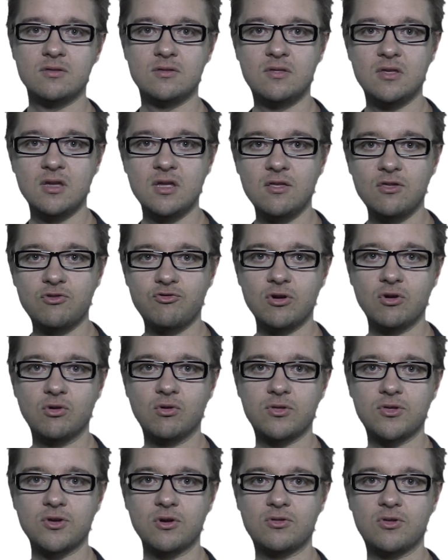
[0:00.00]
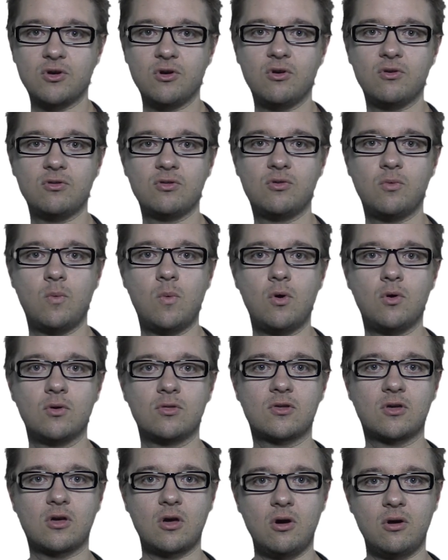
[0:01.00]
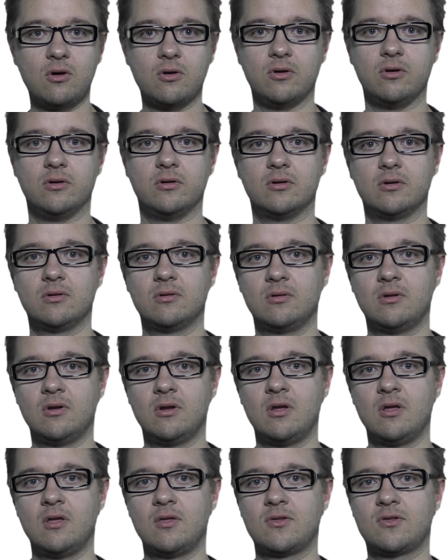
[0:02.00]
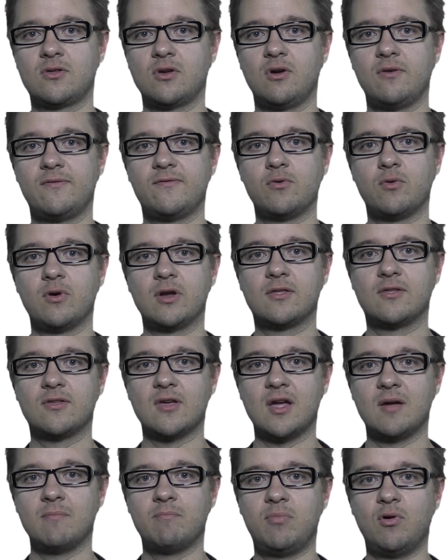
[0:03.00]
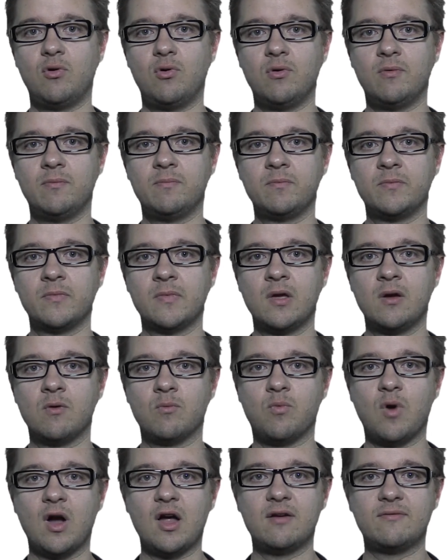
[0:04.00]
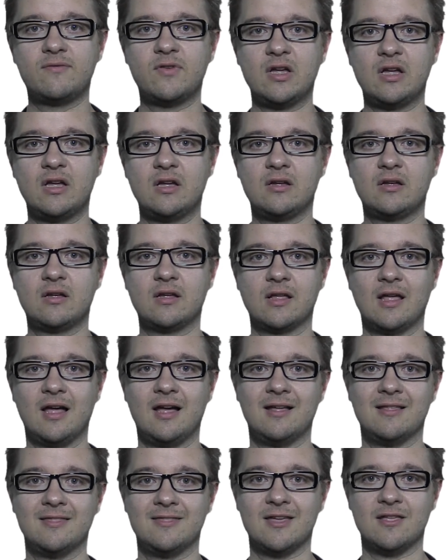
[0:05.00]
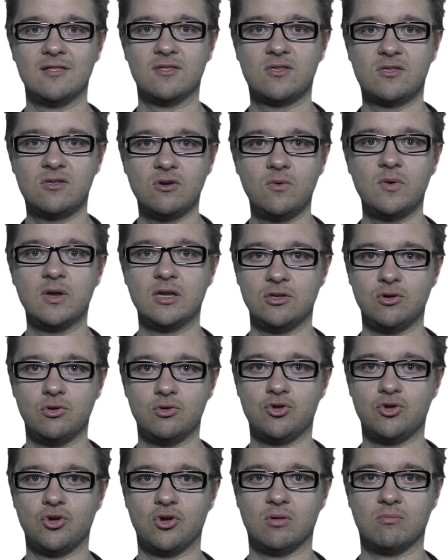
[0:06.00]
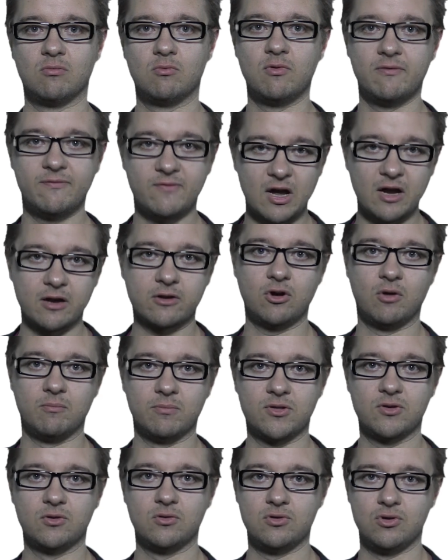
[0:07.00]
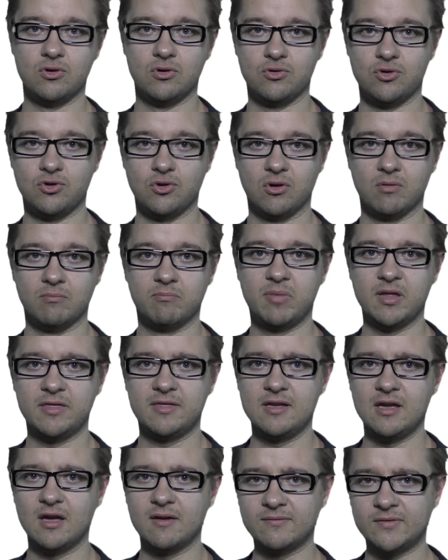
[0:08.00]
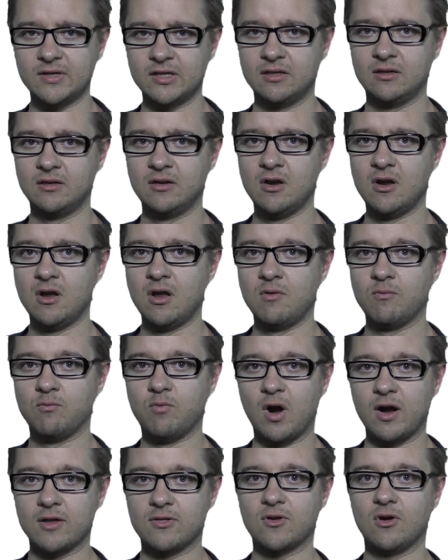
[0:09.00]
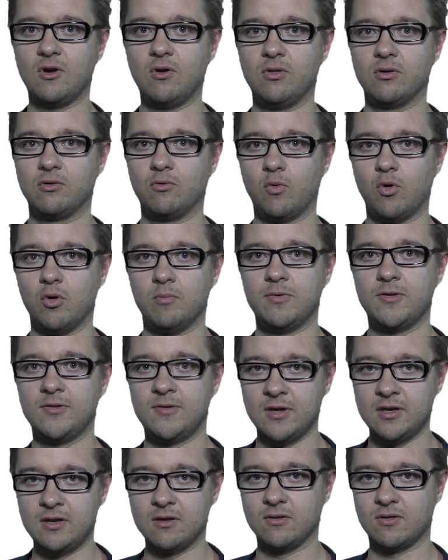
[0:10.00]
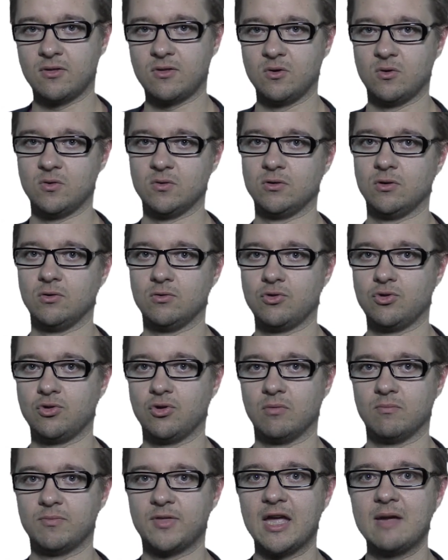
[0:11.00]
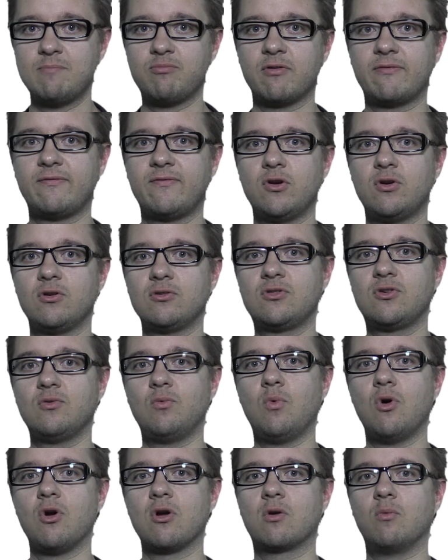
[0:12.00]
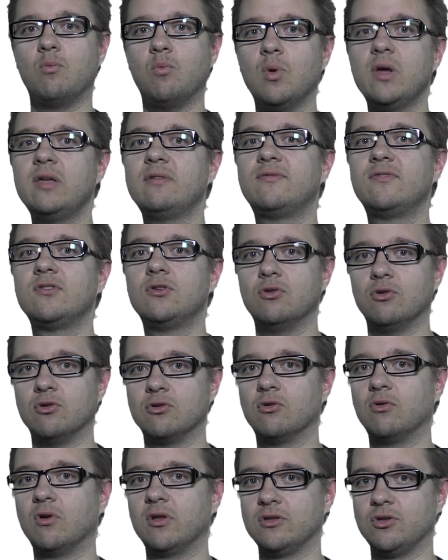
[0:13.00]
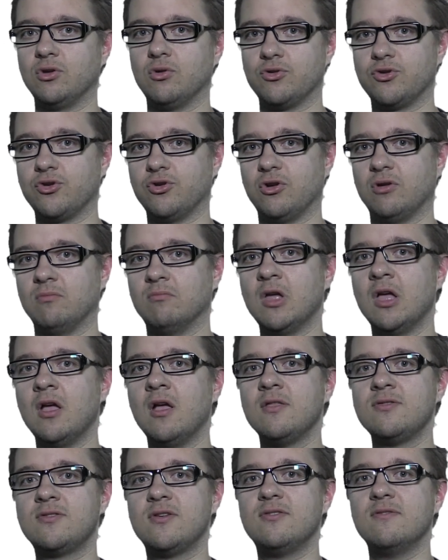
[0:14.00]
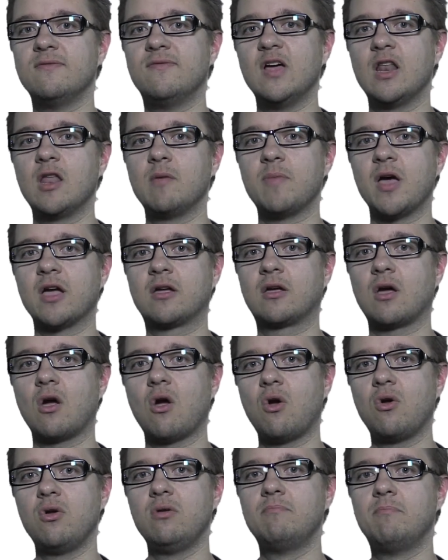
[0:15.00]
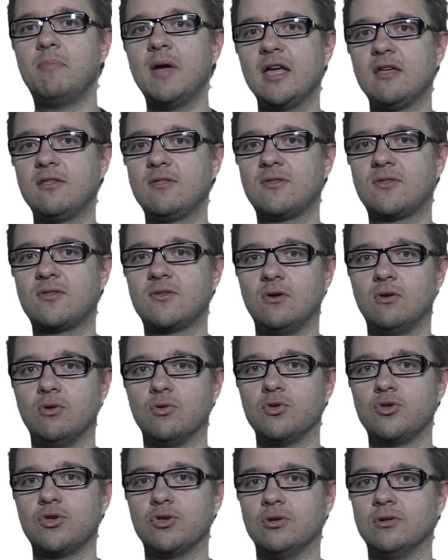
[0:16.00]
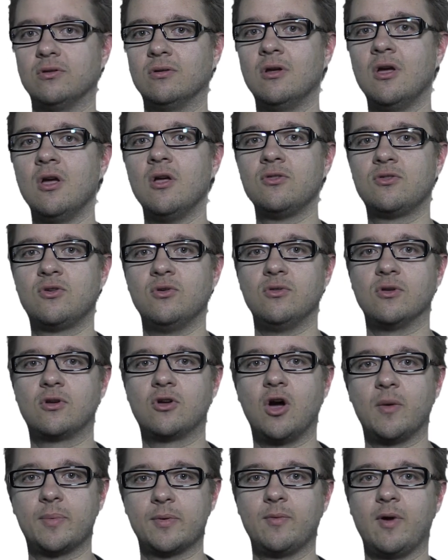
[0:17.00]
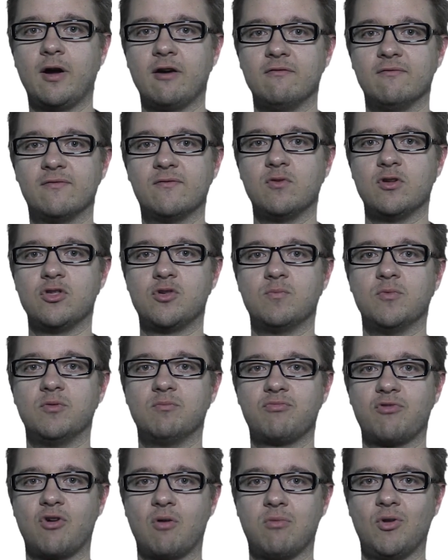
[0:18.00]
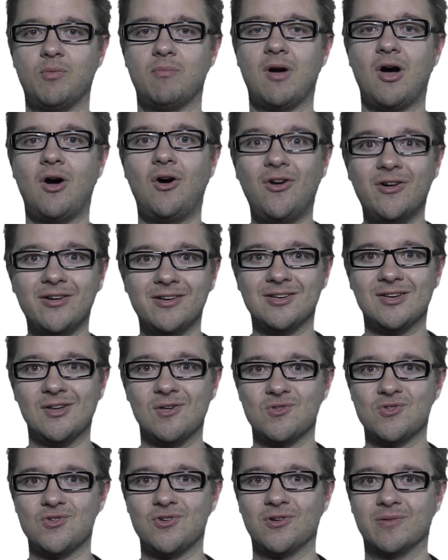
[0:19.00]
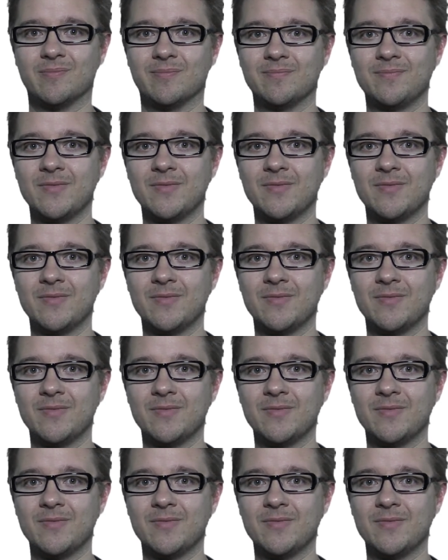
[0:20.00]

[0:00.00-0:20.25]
The industry also turned towards code. So, for example, rather than suing YouTube, well, Viacom sued YouTube, but the other rights holder groups didn't sue YouTube. They preferred to work with Google and YouTube to develop a code-based solution to the copyright infringement problem on YouTube.